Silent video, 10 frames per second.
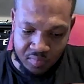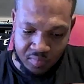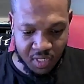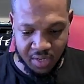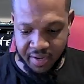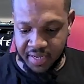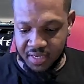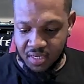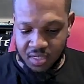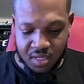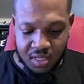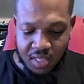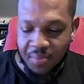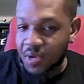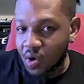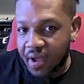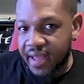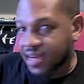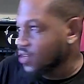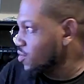Alright, let me go ahead
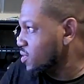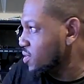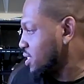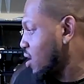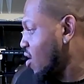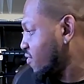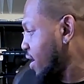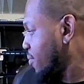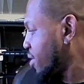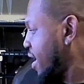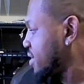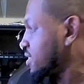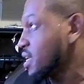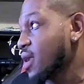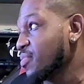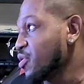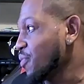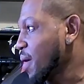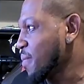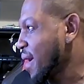and do this off camera, guys, and then I'll be
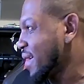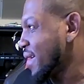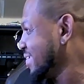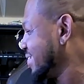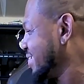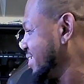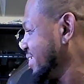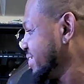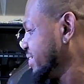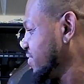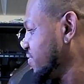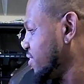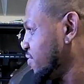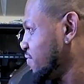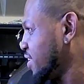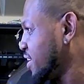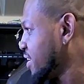right back. Fun.